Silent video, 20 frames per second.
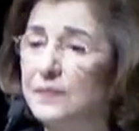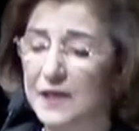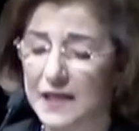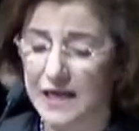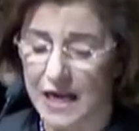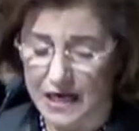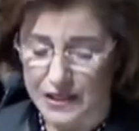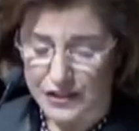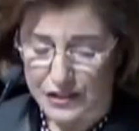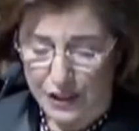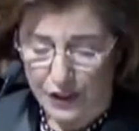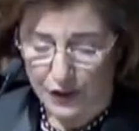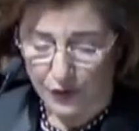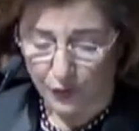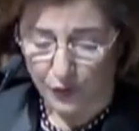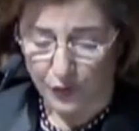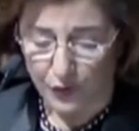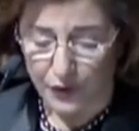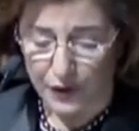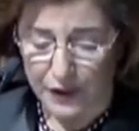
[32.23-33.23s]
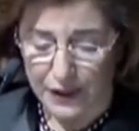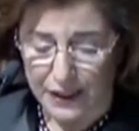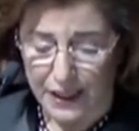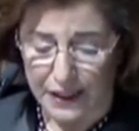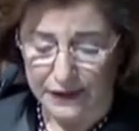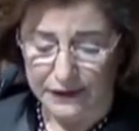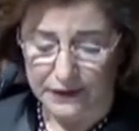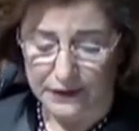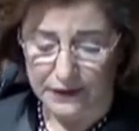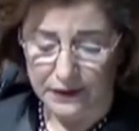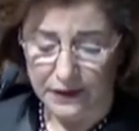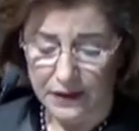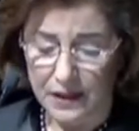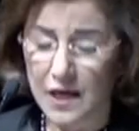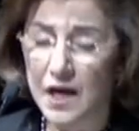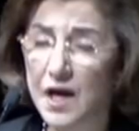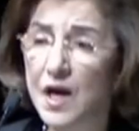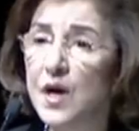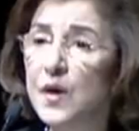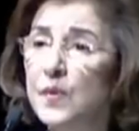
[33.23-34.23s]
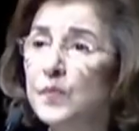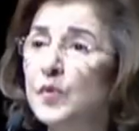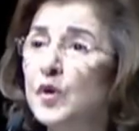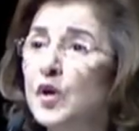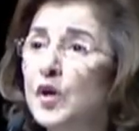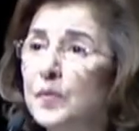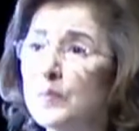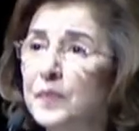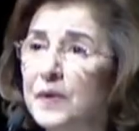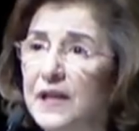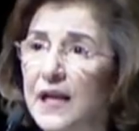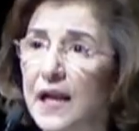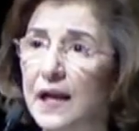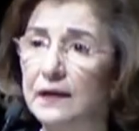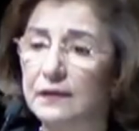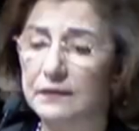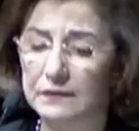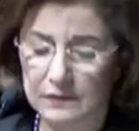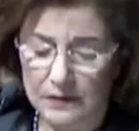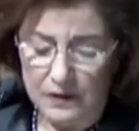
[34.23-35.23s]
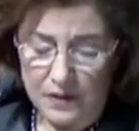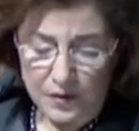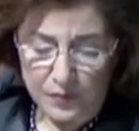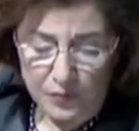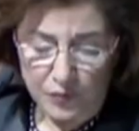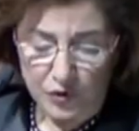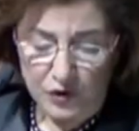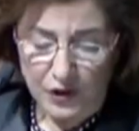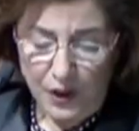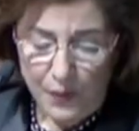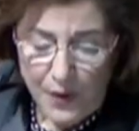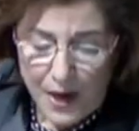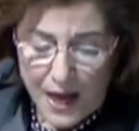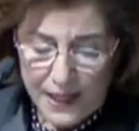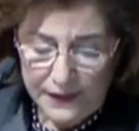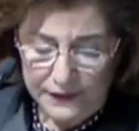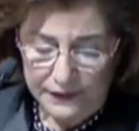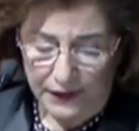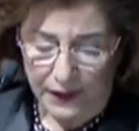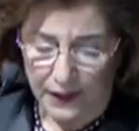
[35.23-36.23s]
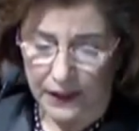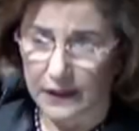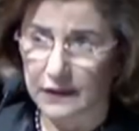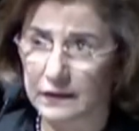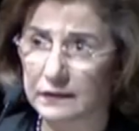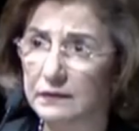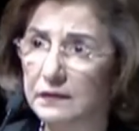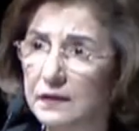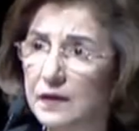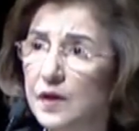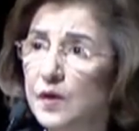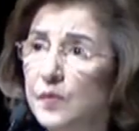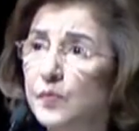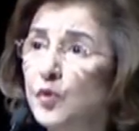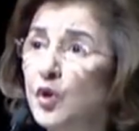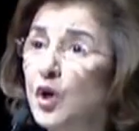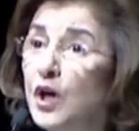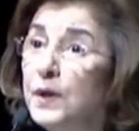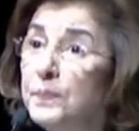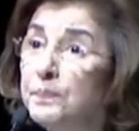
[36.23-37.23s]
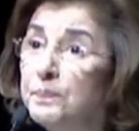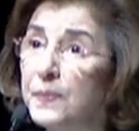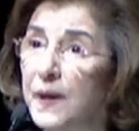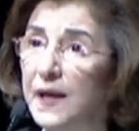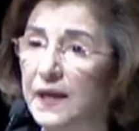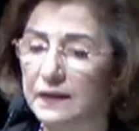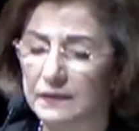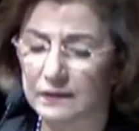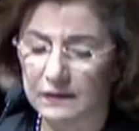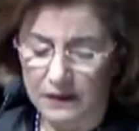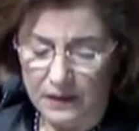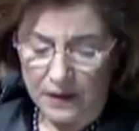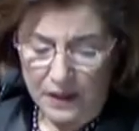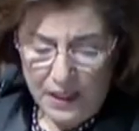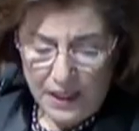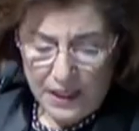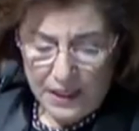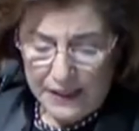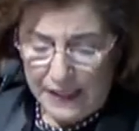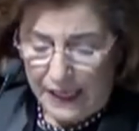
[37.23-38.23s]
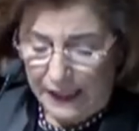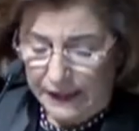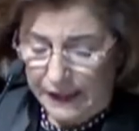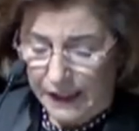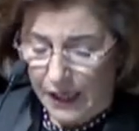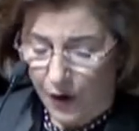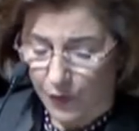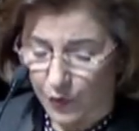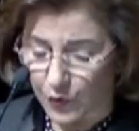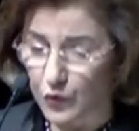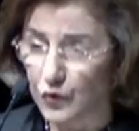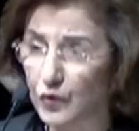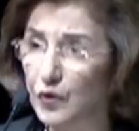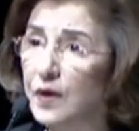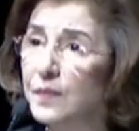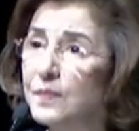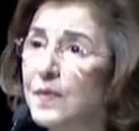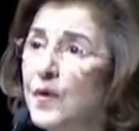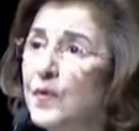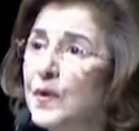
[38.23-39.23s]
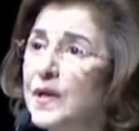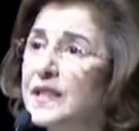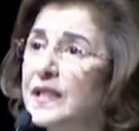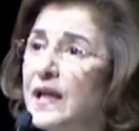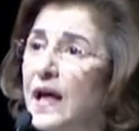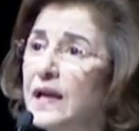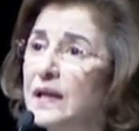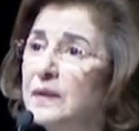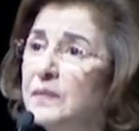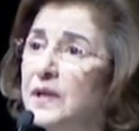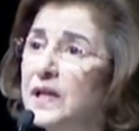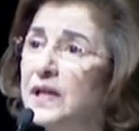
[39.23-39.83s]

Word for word: Shaban stressed that the murder of Soleimani and senior Iraqi commander Abu Mahdi al-Muhandis created a new alliance in the region.